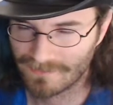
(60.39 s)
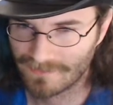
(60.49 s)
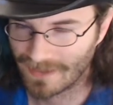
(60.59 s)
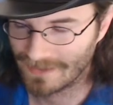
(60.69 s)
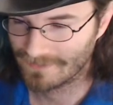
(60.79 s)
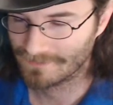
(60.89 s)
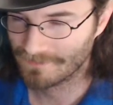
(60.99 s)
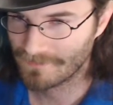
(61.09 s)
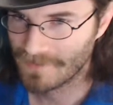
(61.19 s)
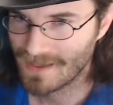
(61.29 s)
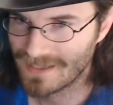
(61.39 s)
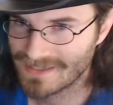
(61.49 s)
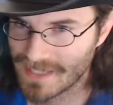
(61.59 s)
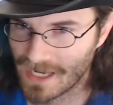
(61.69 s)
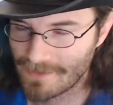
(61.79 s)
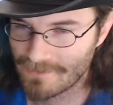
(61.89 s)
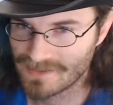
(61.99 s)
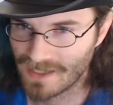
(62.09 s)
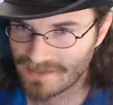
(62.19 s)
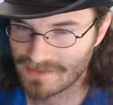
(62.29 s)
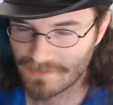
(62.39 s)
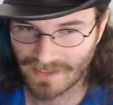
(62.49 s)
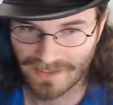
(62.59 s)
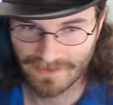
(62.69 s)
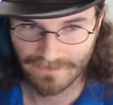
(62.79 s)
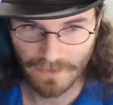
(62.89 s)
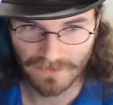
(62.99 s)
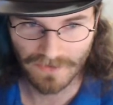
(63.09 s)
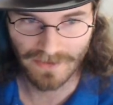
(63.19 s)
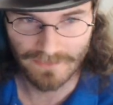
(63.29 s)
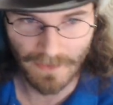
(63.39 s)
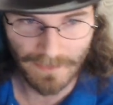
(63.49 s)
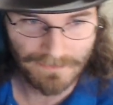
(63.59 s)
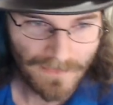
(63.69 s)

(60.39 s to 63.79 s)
I, time is not something that I can focus on at the moment.